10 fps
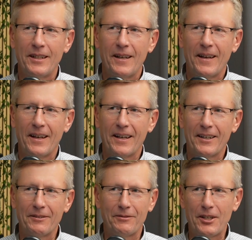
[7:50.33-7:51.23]

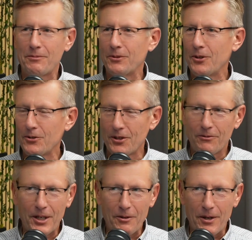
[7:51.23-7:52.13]
Facebook knows that
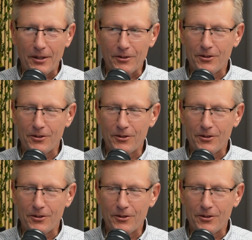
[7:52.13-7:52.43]
very well.